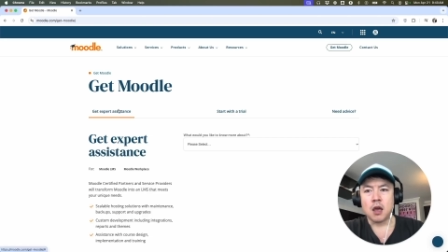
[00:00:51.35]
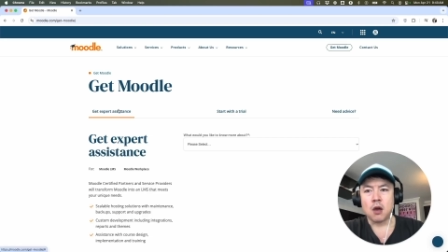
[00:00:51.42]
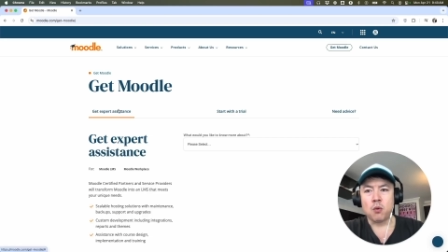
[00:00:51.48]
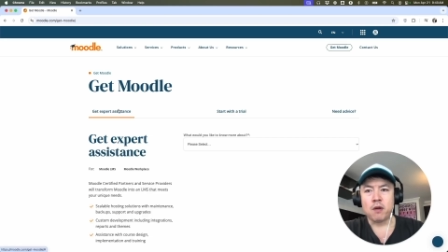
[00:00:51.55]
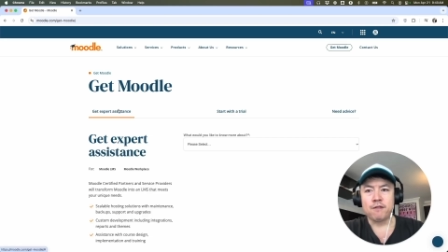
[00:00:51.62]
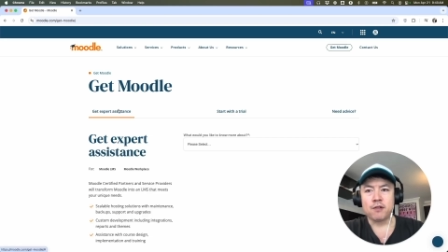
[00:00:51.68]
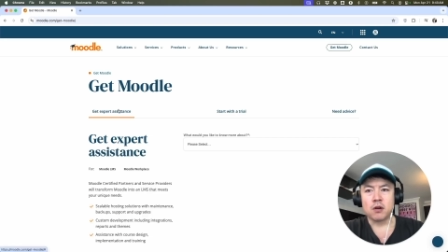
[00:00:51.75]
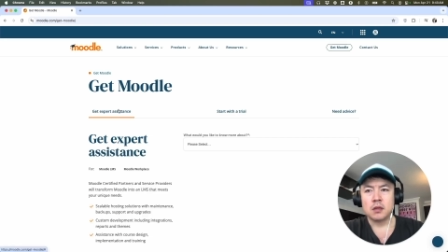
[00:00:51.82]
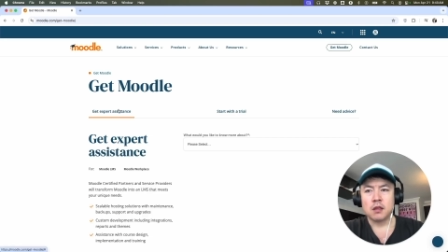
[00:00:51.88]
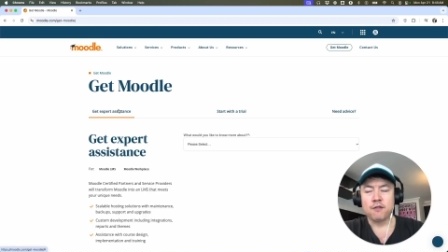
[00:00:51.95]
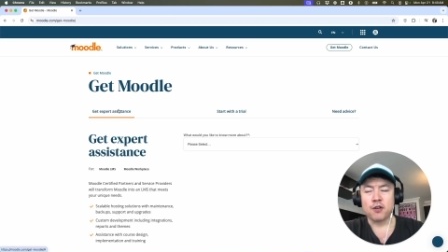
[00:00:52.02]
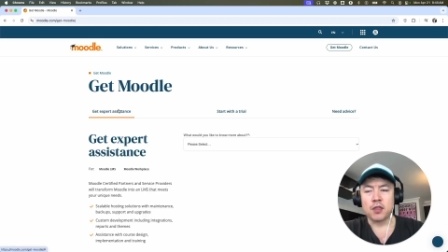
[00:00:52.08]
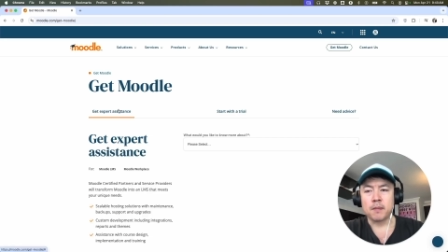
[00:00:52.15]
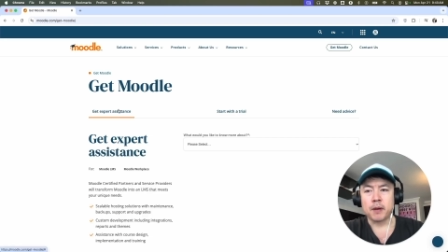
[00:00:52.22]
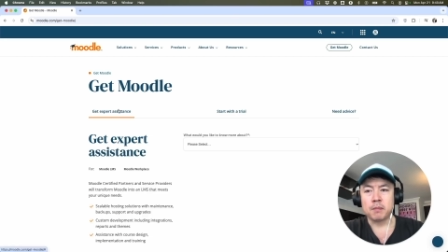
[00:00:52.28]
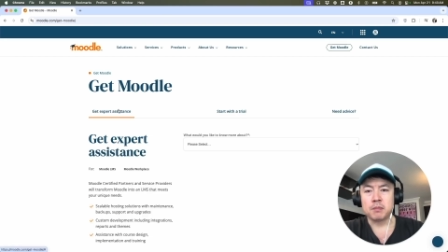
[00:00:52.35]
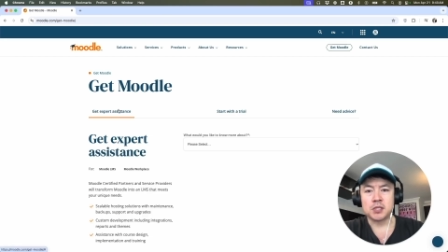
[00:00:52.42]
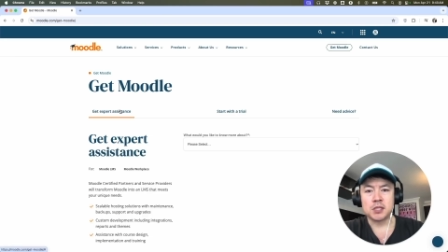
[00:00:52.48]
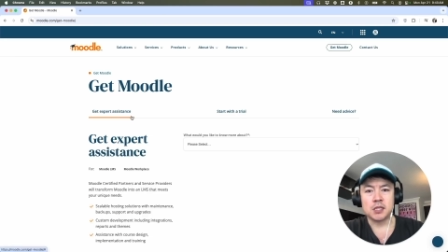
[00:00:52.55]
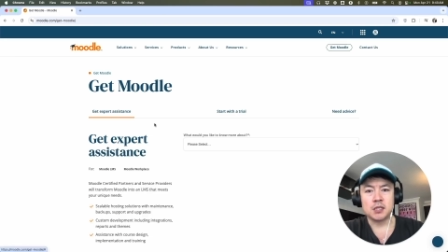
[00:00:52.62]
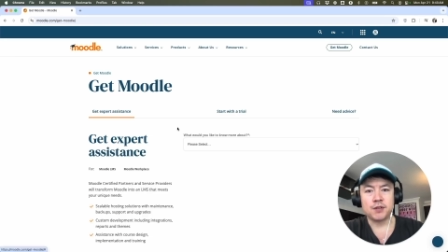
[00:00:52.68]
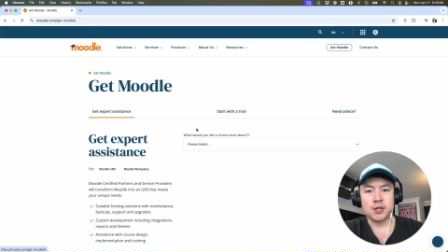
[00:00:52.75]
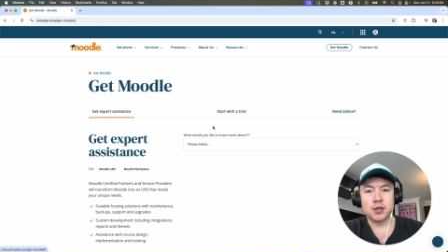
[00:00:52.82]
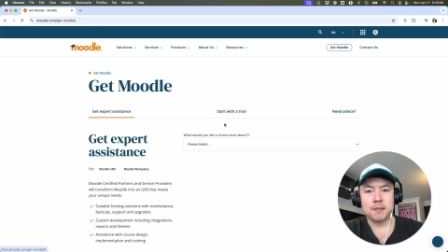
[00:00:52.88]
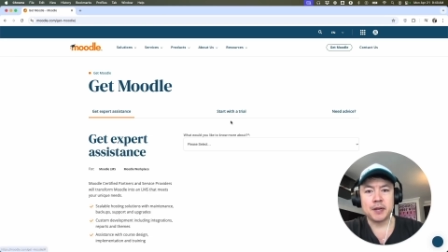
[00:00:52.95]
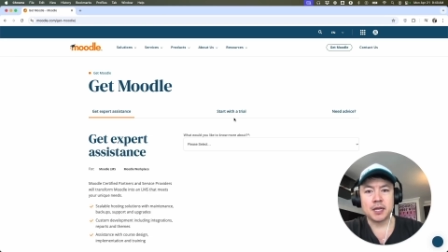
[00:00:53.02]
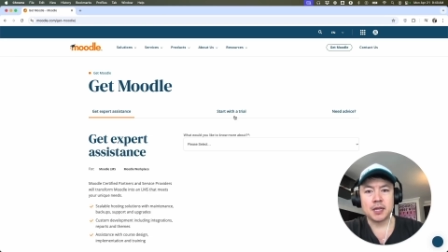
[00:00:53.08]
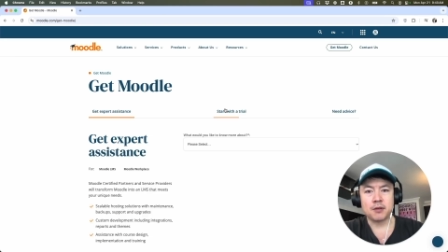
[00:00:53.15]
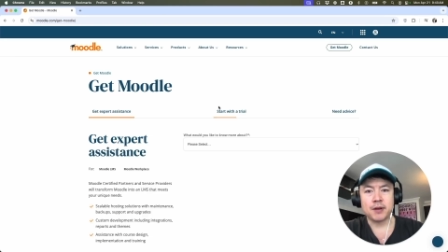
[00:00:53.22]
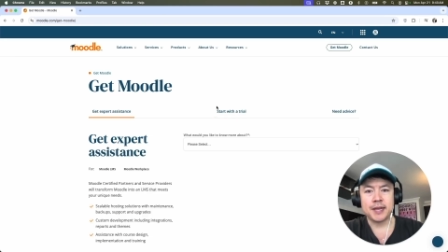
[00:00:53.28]
However, for the purpose of this video, I'm
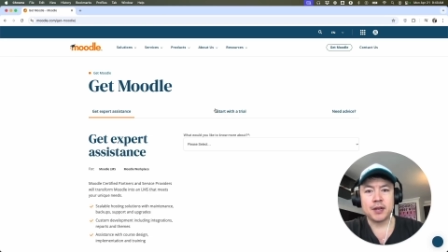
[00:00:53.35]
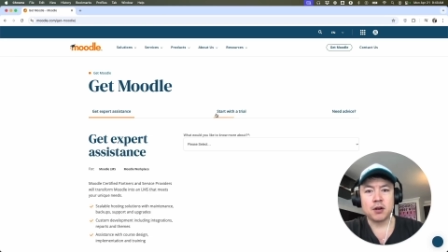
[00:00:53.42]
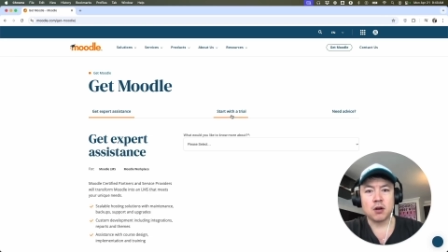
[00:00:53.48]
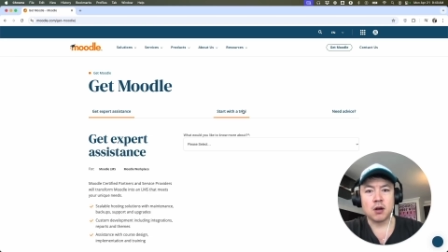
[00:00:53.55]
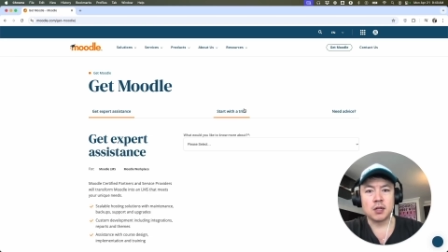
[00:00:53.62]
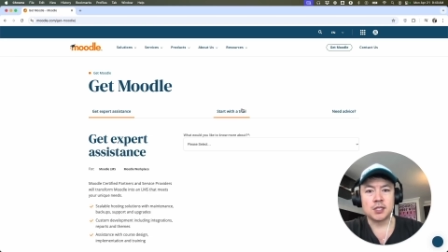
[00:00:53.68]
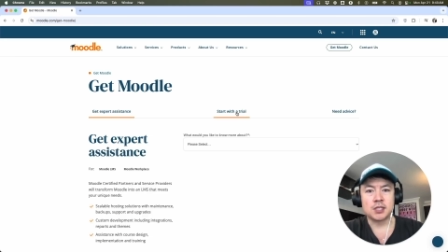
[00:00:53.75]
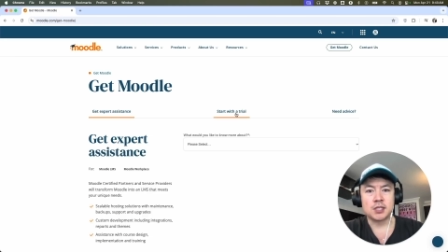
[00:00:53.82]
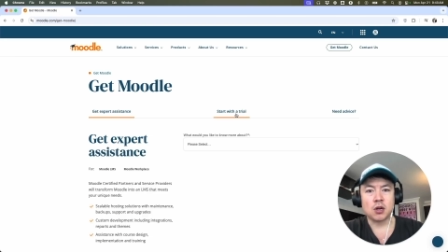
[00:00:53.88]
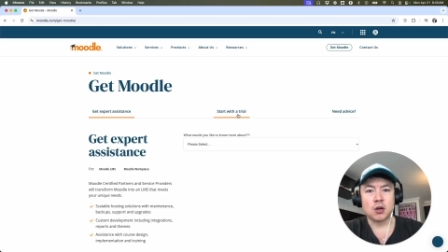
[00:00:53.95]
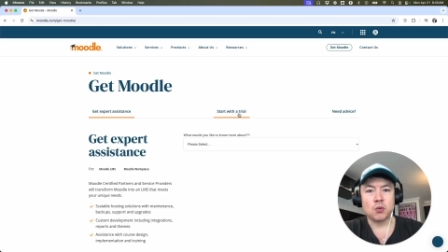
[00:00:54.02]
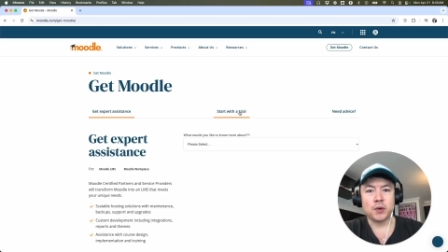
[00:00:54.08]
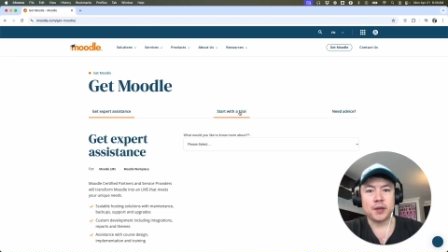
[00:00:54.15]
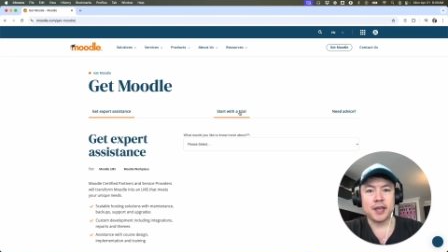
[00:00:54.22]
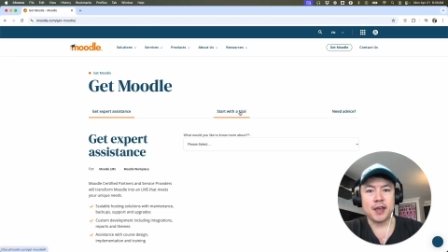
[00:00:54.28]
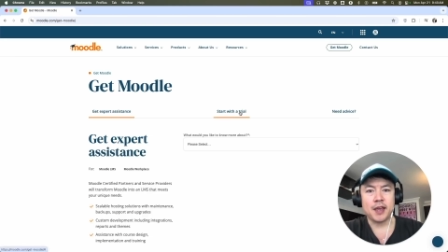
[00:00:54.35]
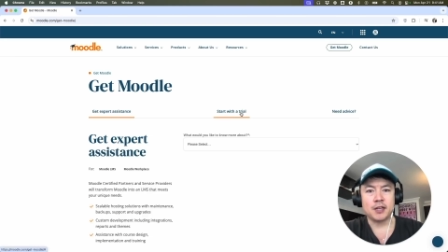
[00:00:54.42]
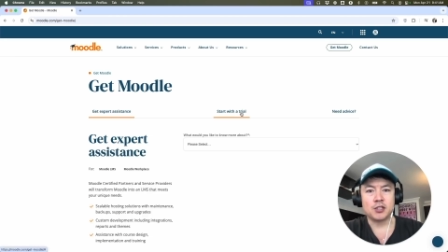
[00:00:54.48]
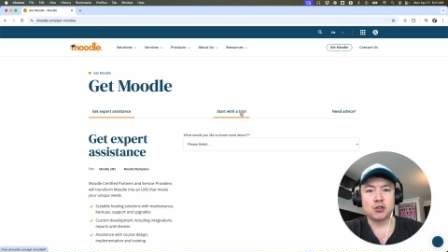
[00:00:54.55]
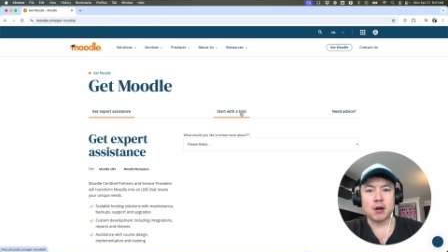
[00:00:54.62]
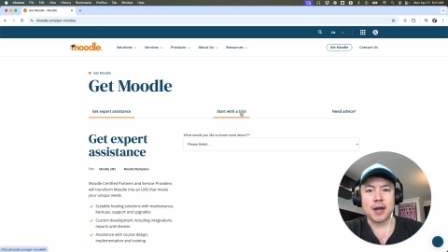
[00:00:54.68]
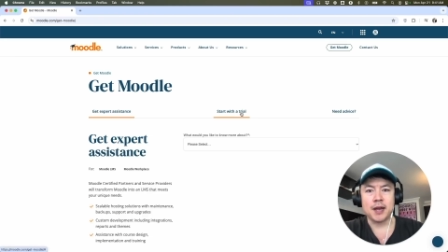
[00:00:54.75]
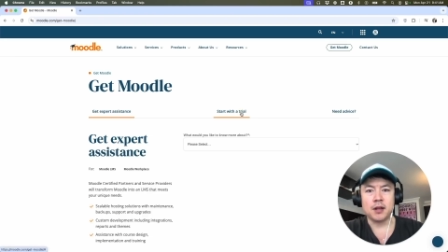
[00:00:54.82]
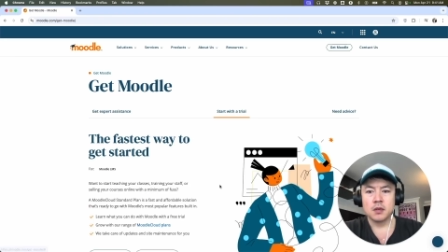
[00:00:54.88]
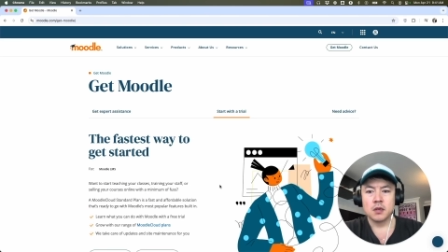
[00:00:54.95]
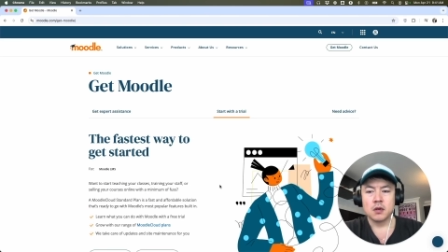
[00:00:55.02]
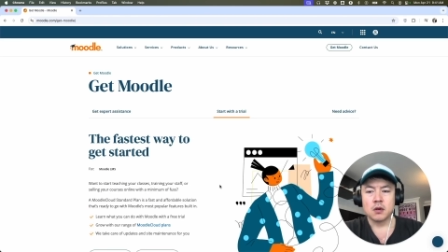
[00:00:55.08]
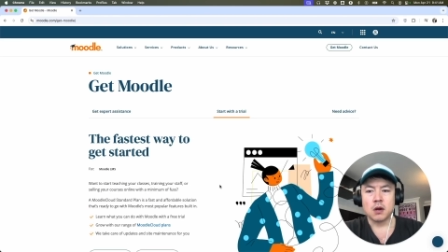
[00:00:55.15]
going to click right here on start with a trial.